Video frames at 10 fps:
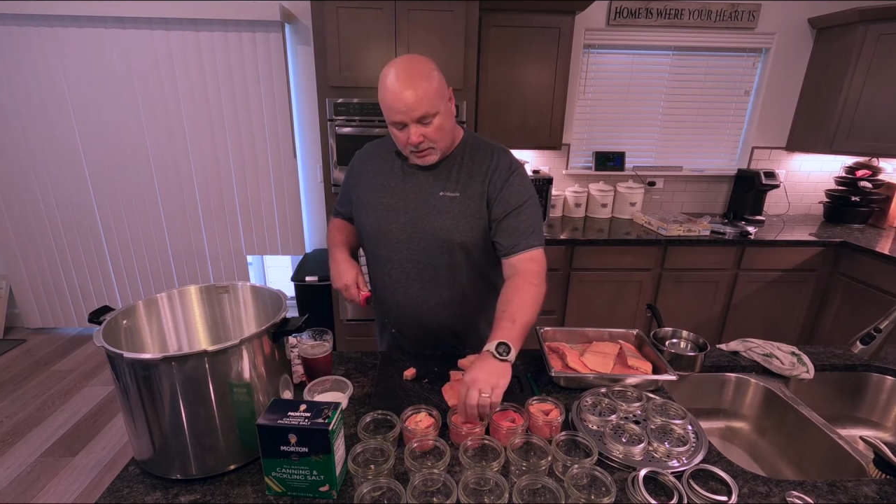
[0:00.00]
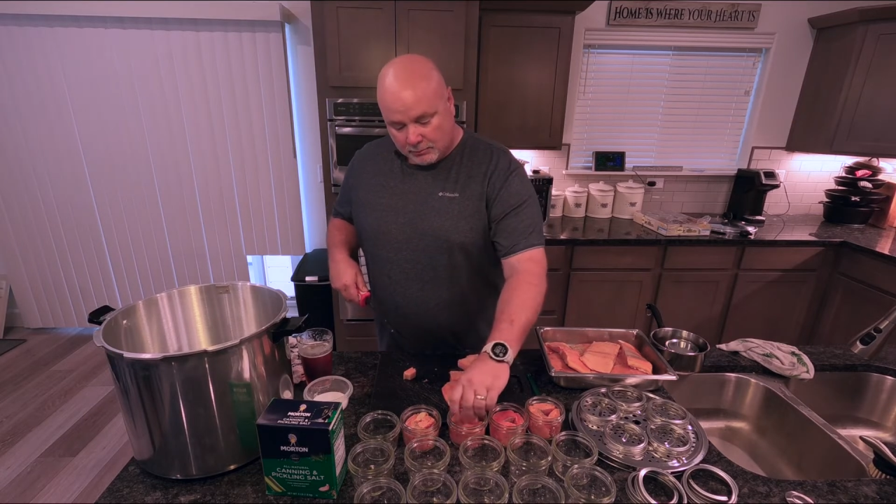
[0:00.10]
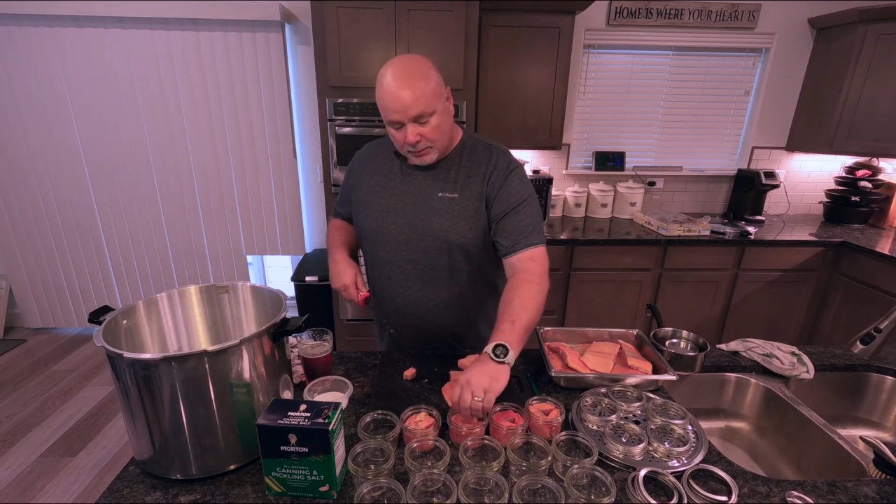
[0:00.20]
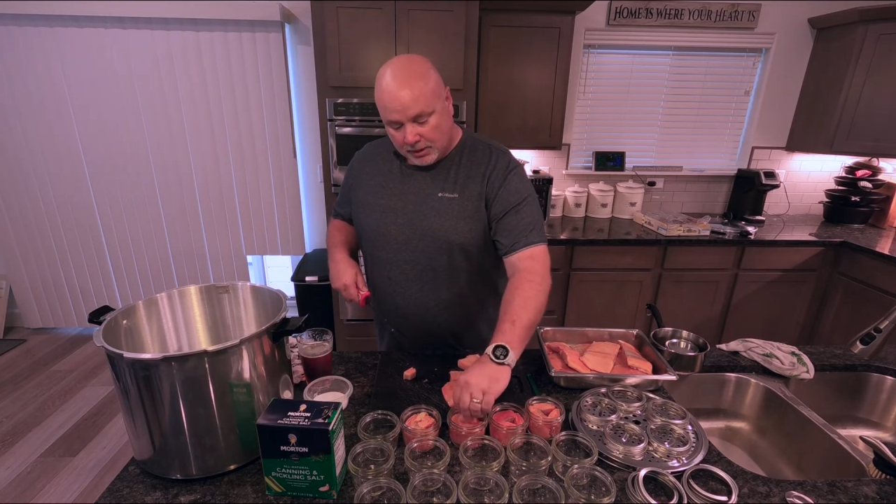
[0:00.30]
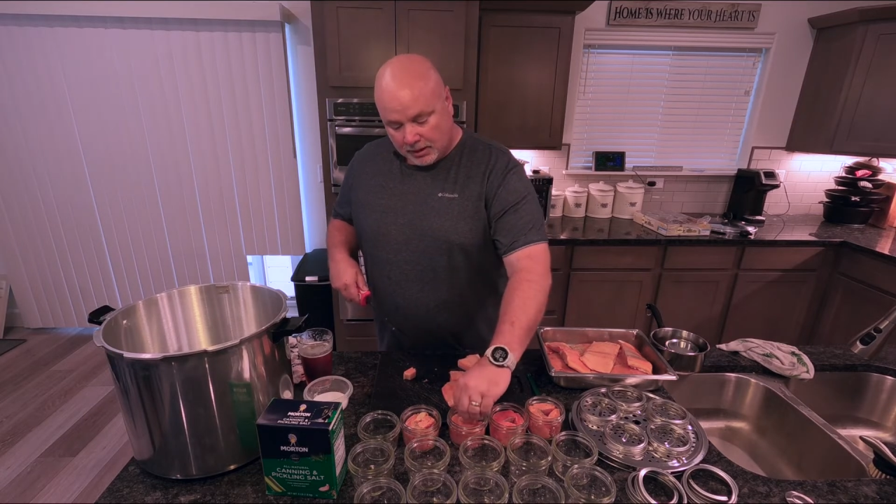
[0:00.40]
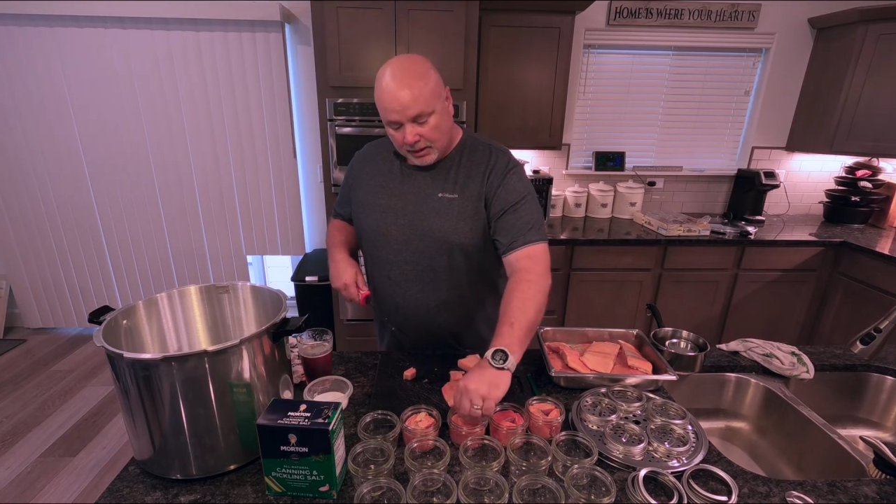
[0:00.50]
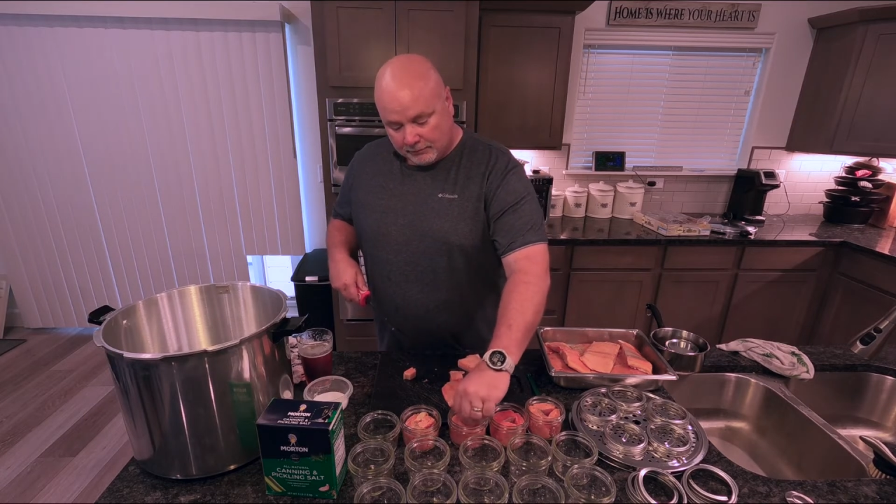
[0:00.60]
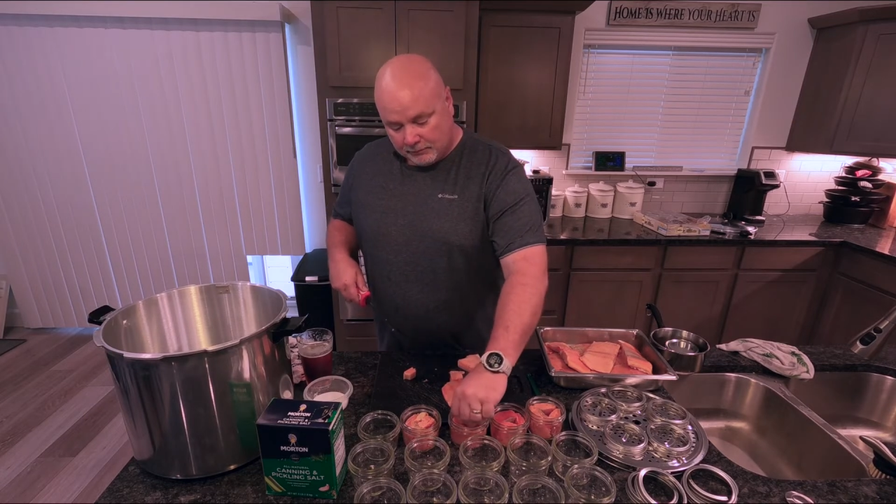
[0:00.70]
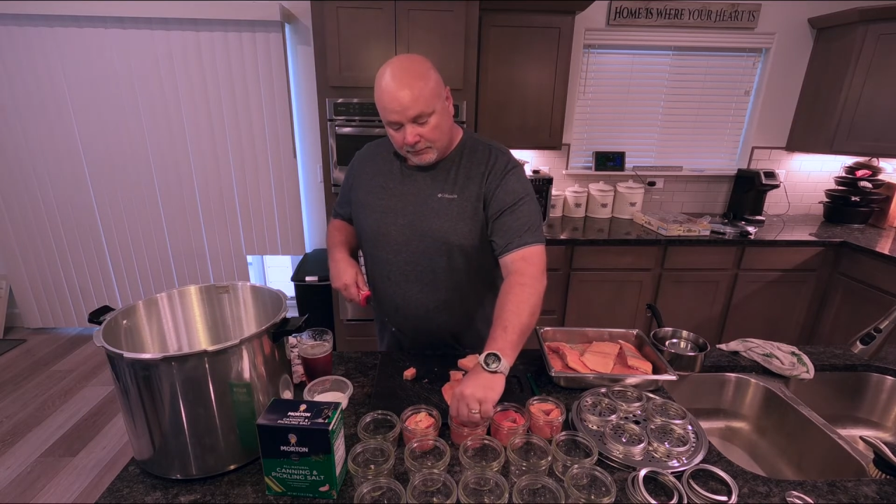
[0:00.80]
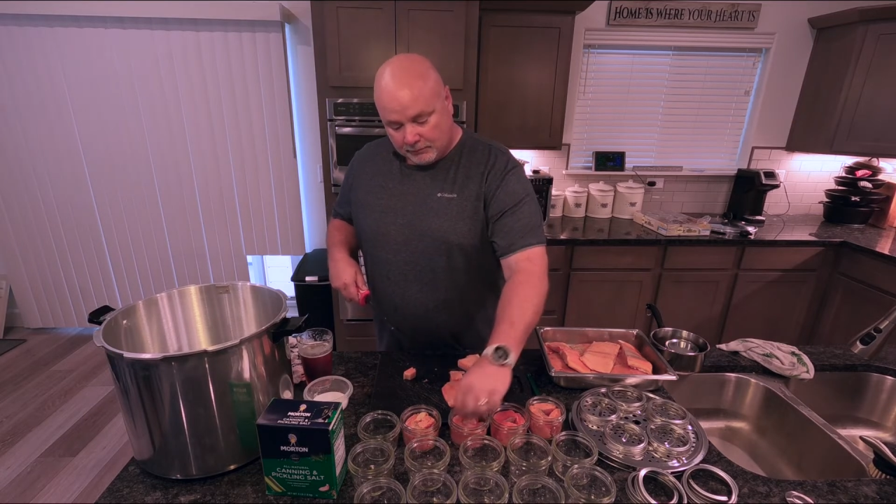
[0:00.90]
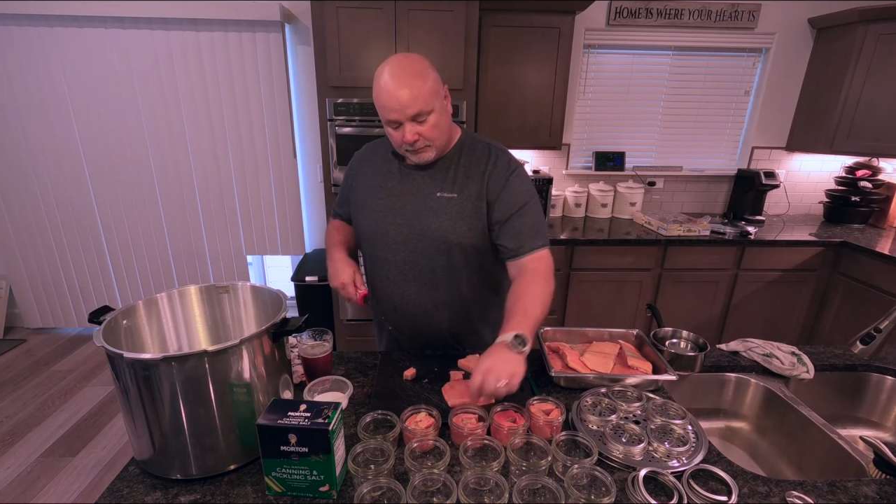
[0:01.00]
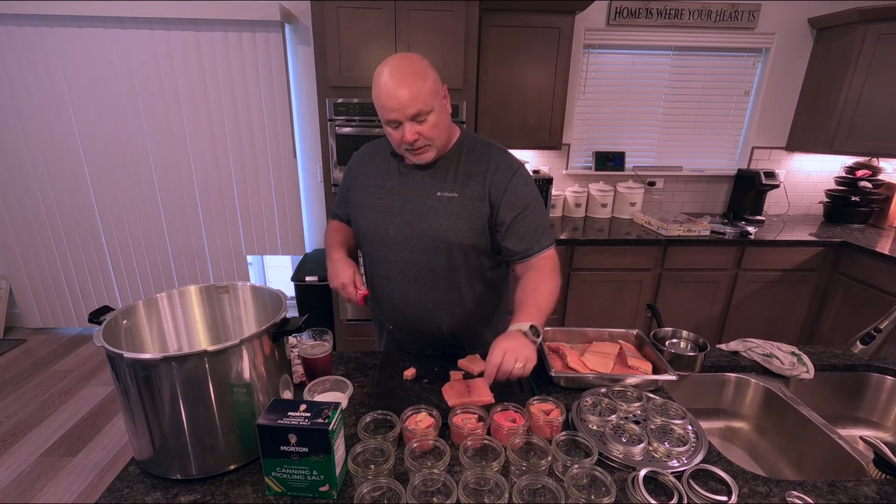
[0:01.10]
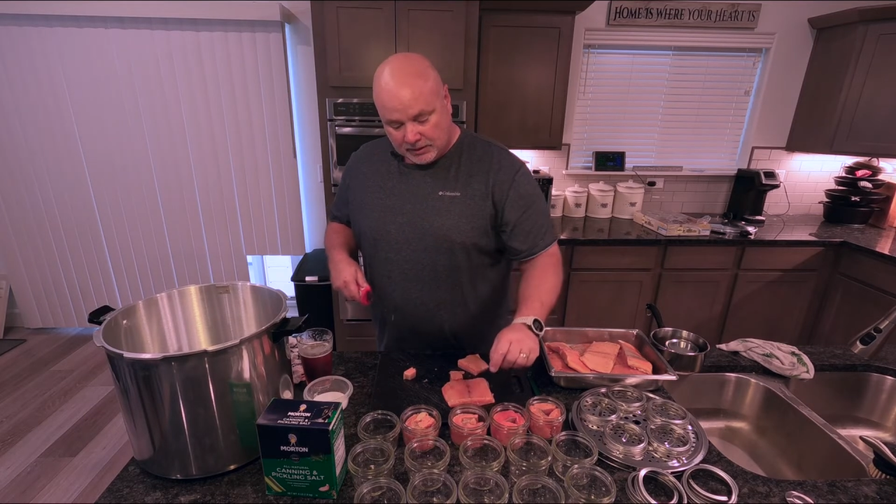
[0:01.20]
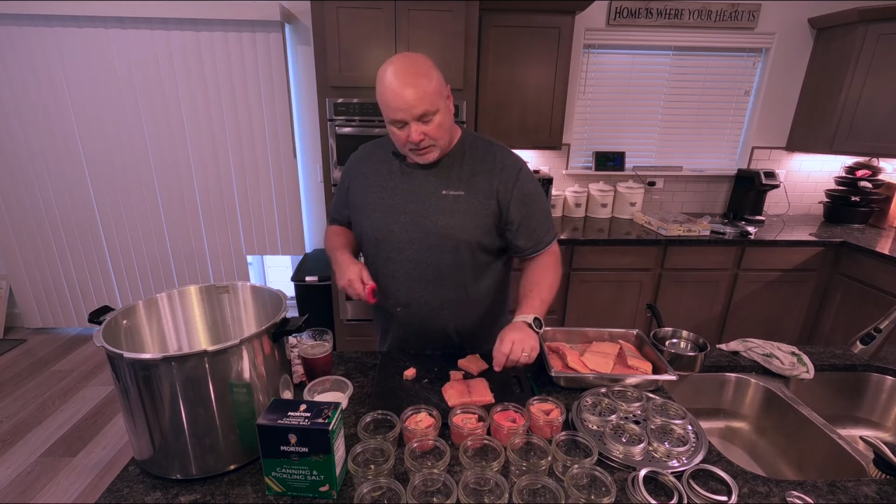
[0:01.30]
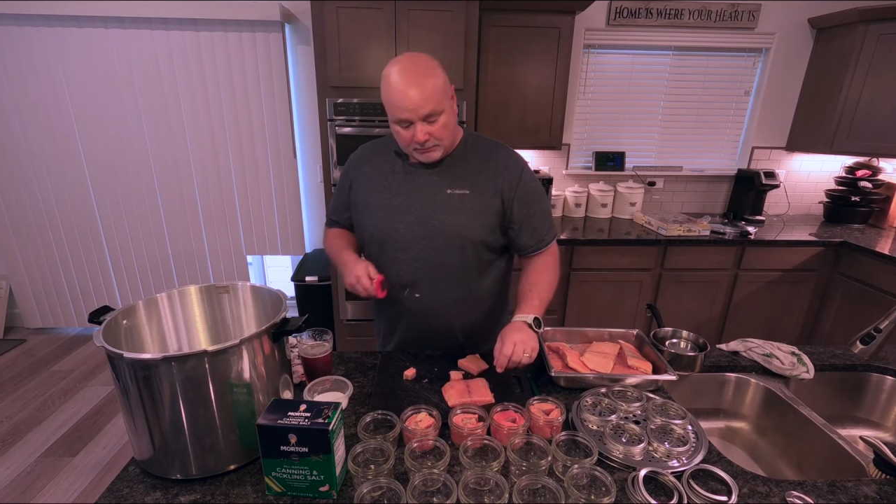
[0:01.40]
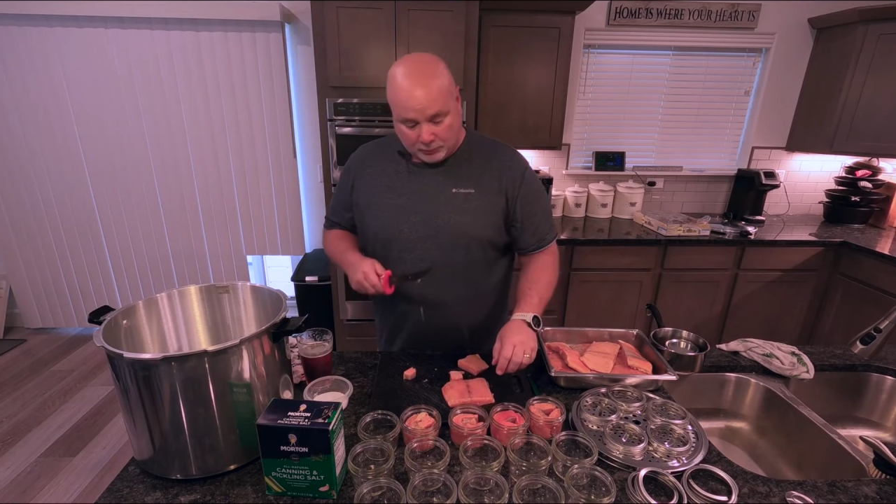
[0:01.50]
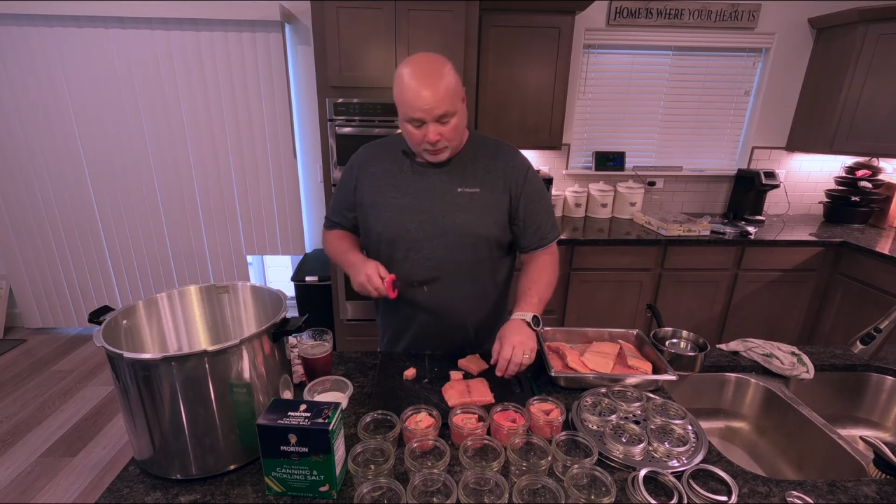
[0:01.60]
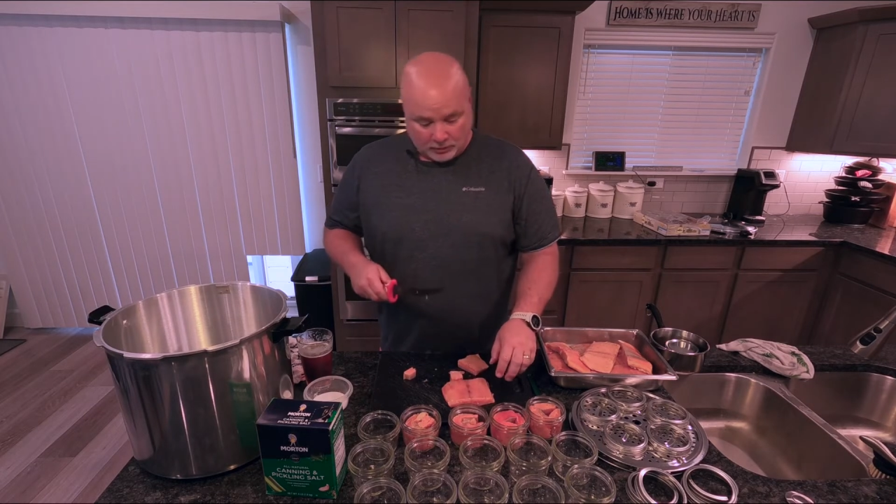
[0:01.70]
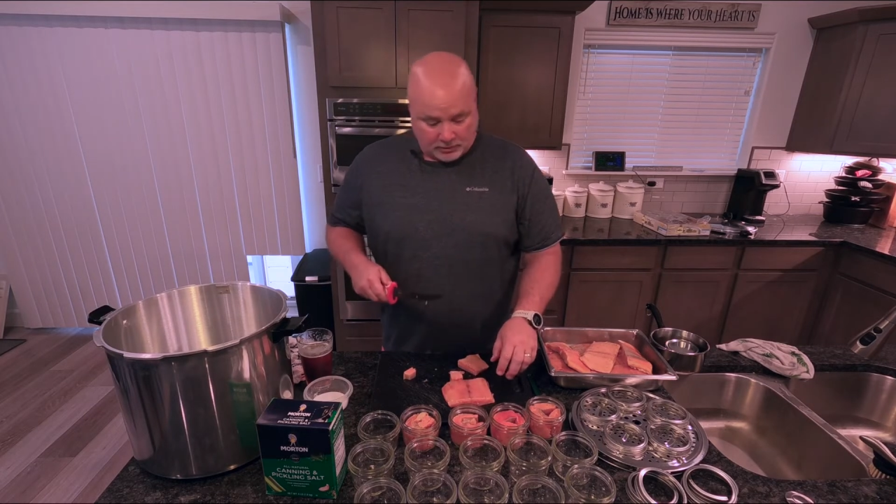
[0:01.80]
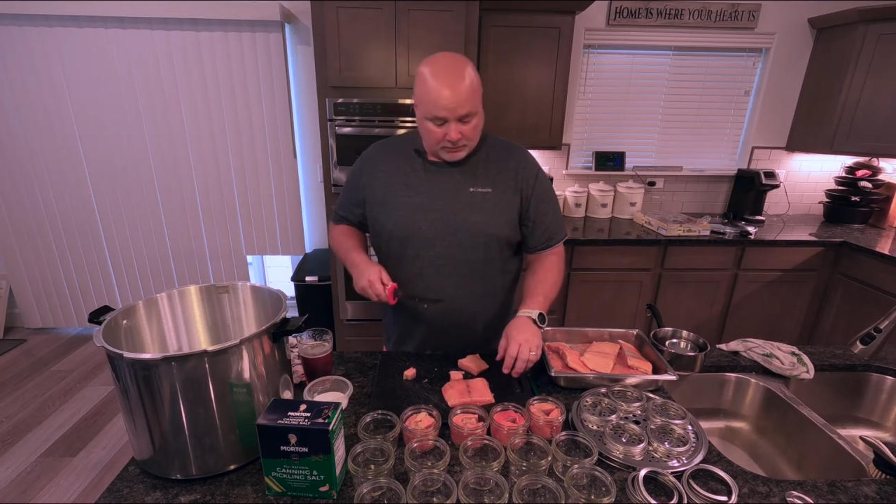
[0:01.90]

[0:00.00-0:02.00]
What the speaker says: but I'm being important